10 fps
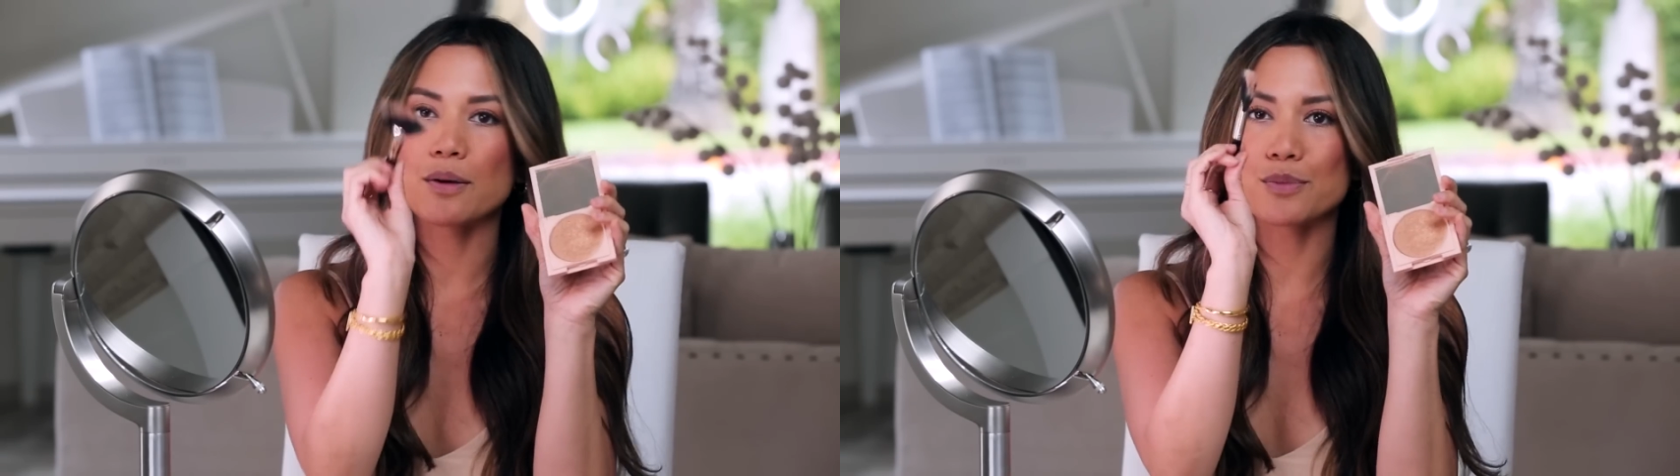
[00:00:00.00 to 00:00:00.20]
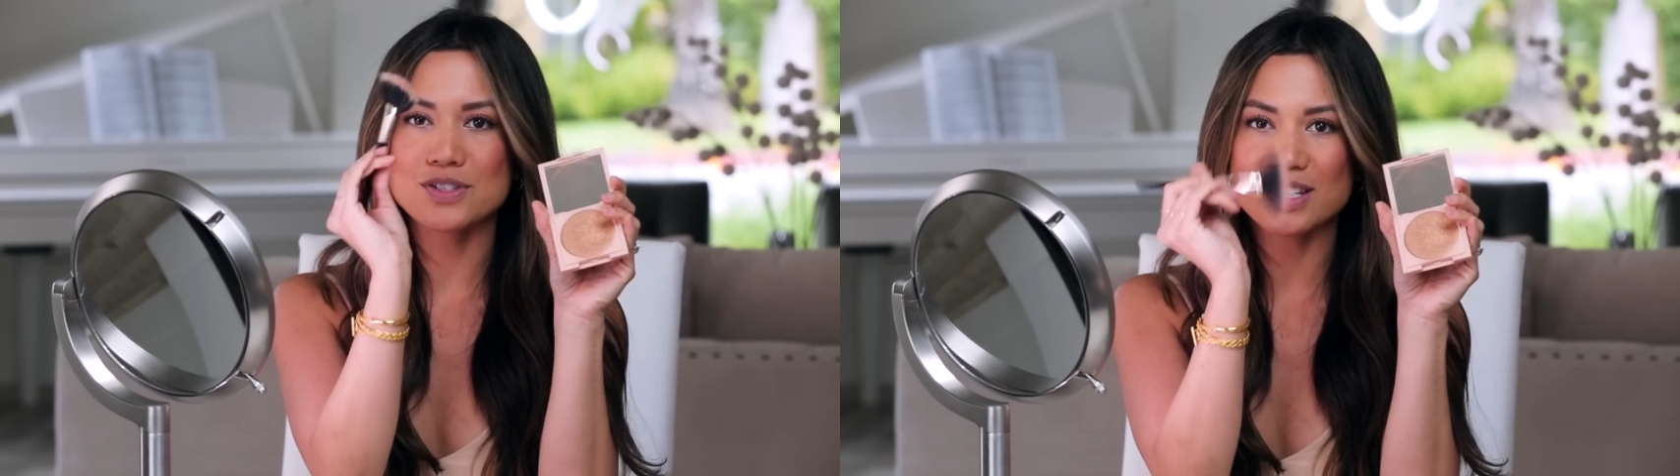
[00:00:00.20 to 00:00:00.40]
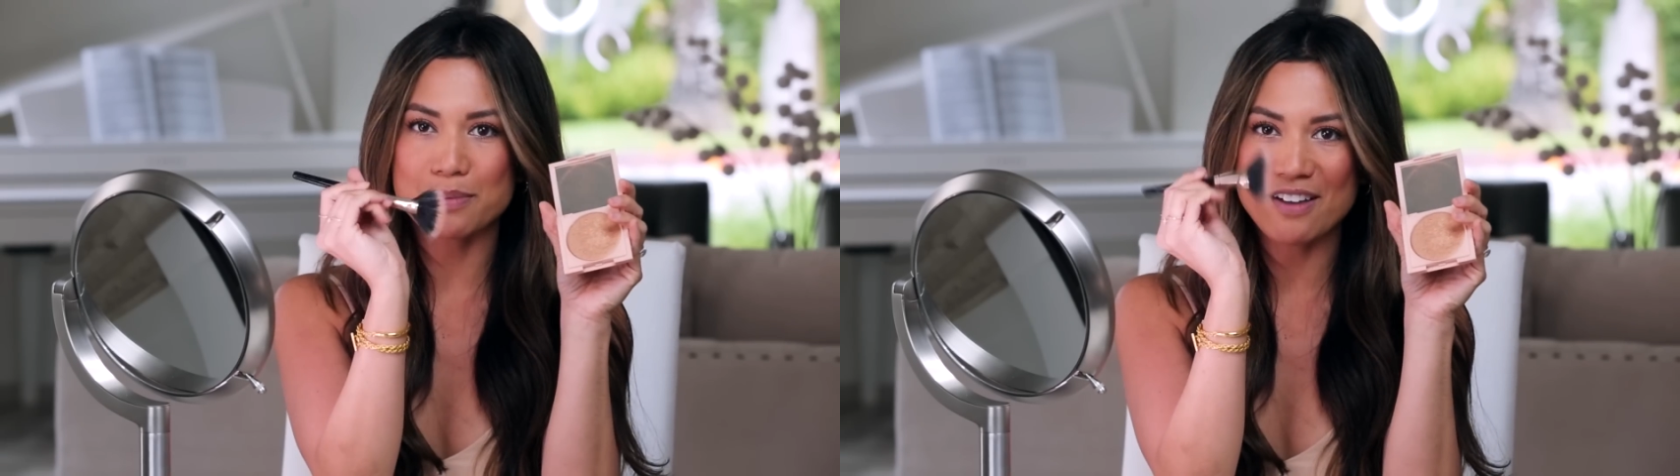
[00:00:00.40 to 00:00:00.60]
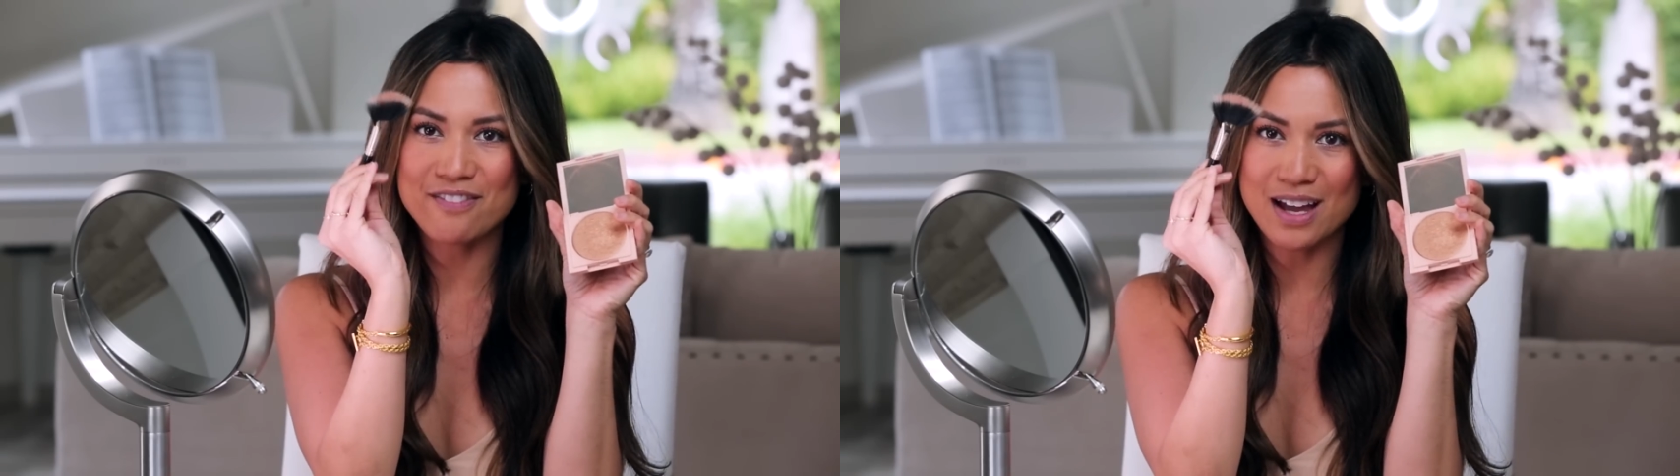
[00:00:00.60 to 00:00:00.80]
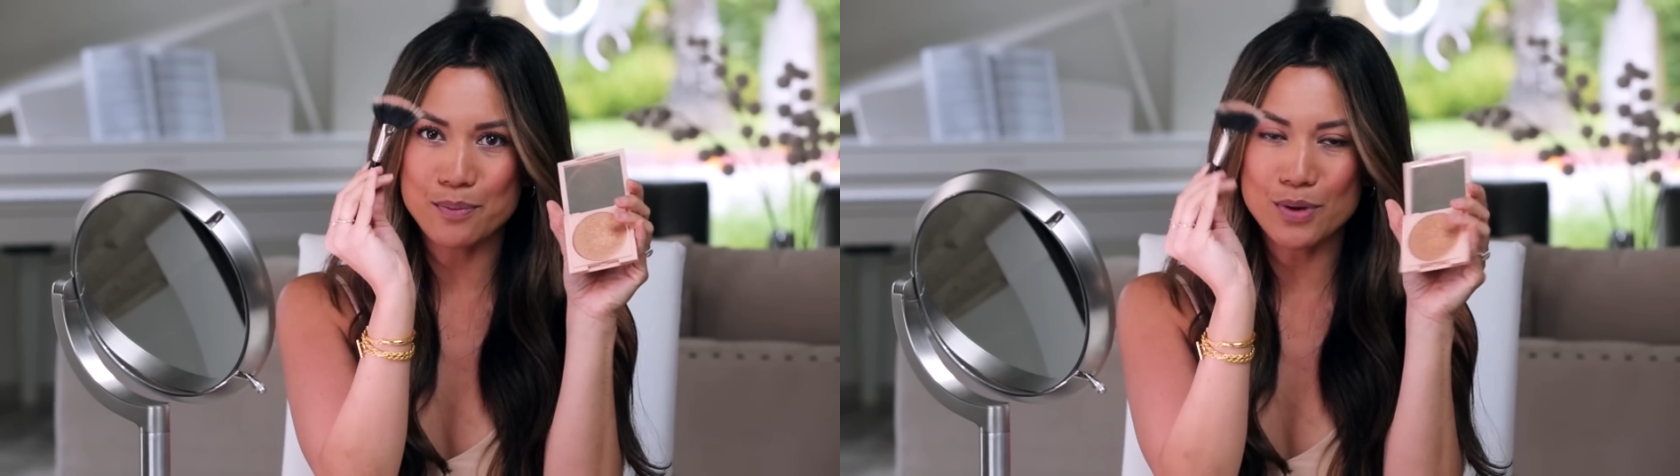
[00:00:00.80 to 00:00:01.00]
I'm using my
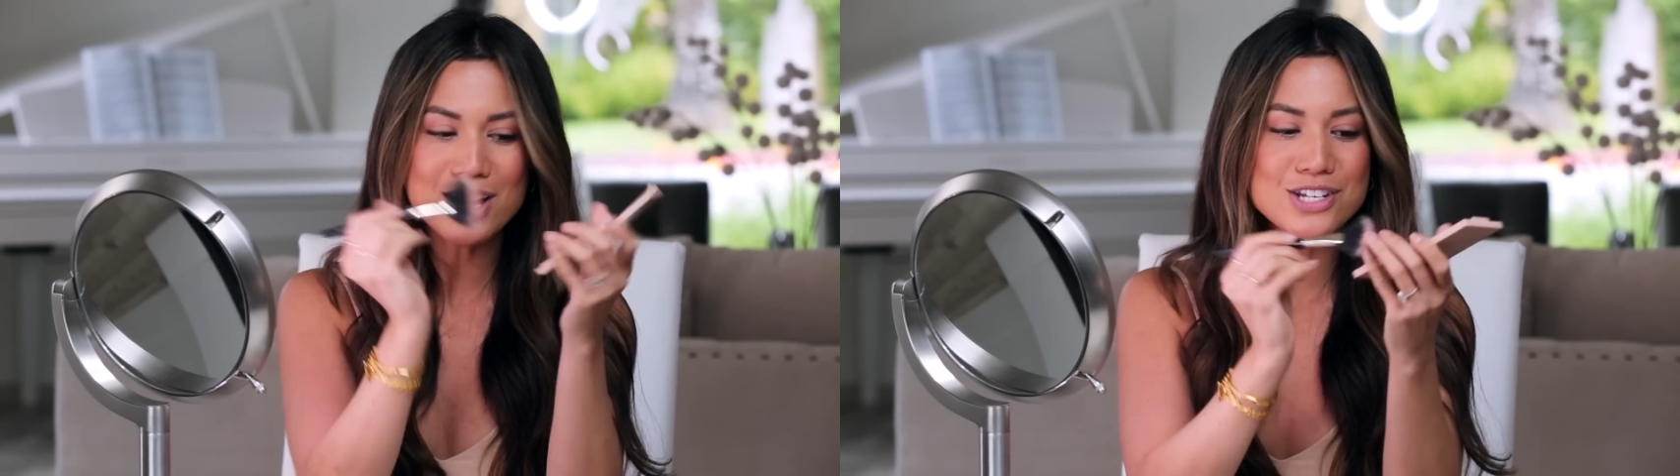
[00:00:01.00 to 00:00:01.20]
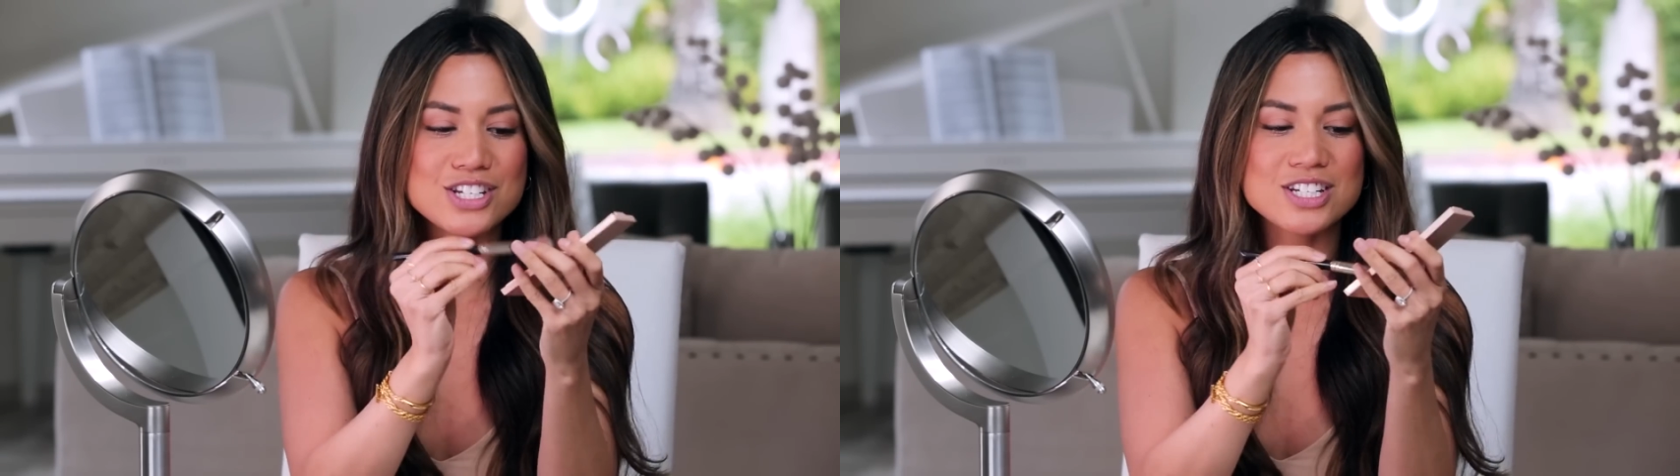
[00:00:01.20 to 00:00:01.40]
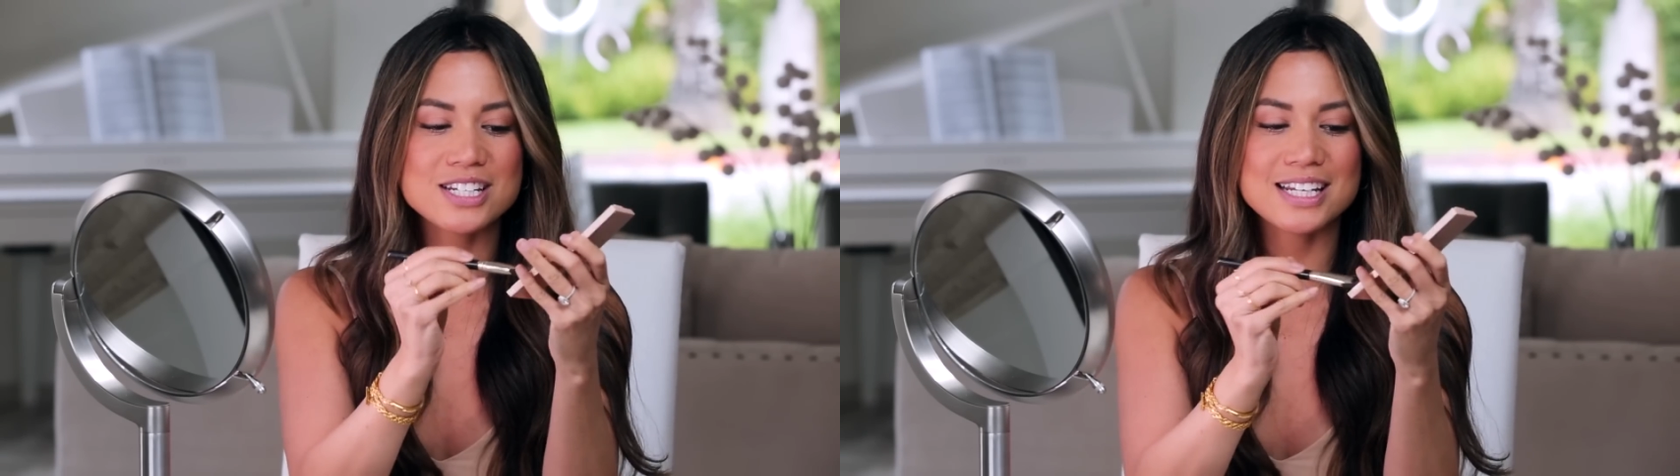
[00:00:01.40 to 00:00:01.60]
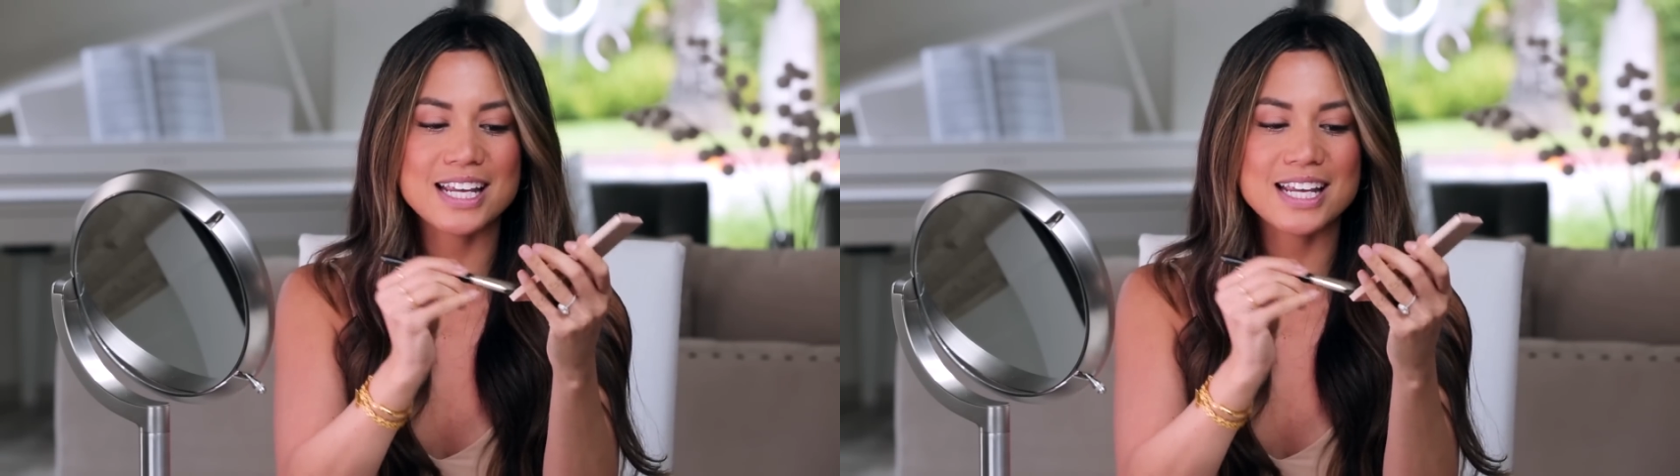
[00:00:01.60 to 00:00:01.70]
fan brush,